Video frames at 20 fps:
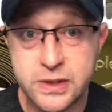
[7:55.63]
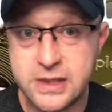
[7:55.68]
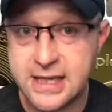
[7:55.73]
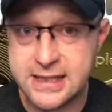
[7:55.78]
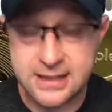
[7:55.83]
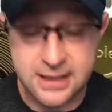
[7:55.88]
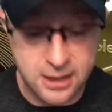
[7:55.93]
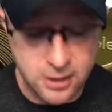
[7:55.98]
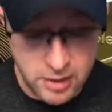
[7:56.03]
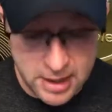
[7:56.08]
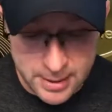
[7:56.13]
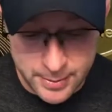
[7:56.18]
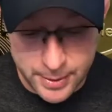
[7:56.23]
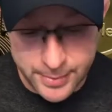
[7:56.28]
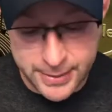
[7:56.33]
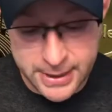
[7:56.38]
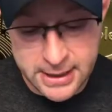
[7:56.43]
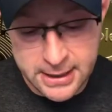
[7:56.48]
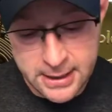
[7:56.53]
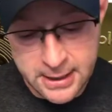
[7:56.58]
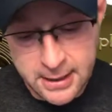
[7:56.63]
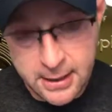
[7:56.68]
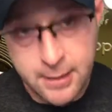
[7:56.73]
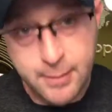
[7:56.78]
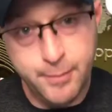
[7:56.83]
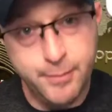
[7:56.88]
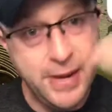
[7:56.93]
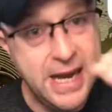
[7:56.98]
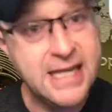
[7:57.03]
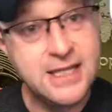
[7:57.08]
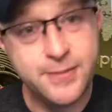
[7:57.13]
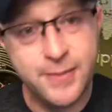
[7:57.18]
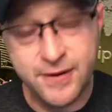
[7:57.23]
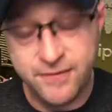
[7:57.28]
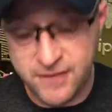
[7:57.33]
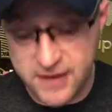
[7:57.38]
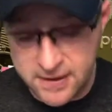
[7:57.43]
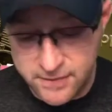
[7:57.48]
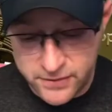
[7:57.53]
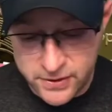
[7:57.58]
That's incredible. But that's my
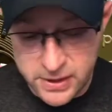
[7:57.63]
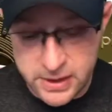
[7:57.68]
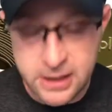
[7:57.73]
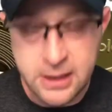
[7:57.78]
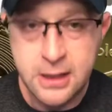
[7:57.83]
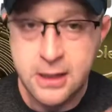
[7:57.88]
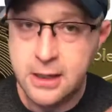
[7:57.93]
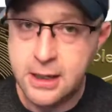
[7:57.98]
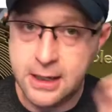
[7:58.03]
favorite.